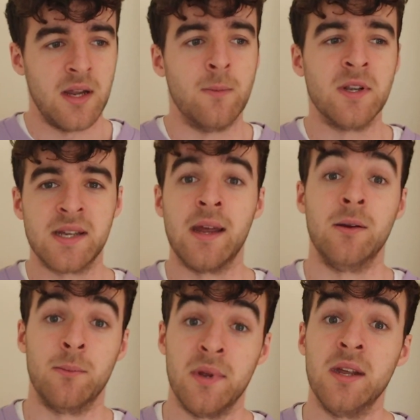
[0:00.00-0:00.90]

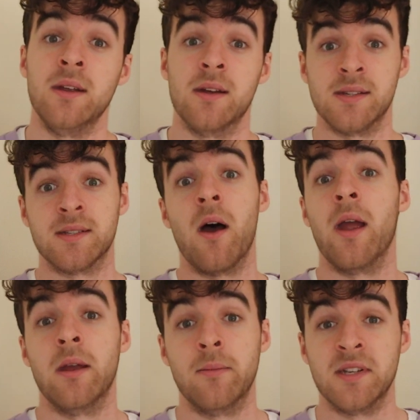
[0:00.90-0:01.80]
imitate me as
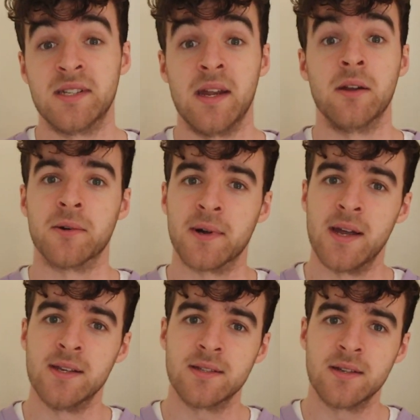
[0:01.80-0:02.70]
I imitate
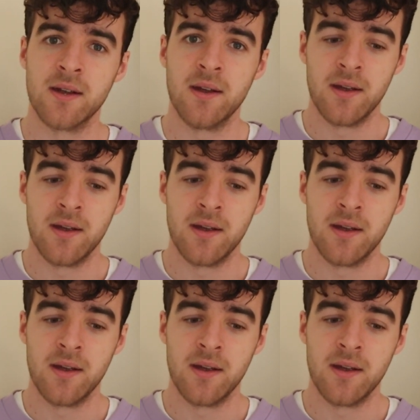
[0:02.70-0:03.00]
Christ.